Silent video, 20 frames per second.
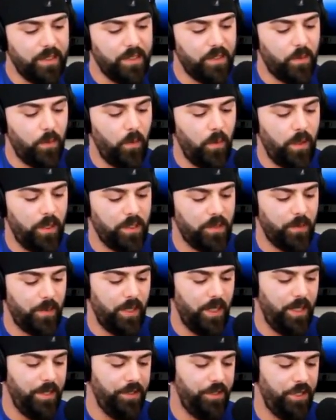These wars were
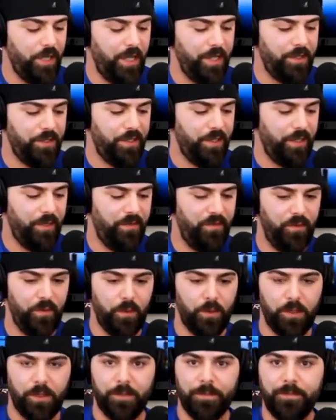unjust. You're a
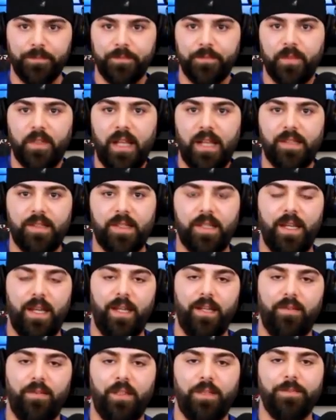fool. That's the end
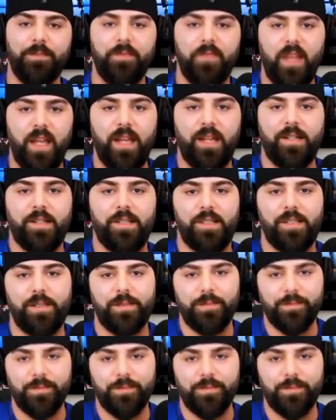of it. Thanks.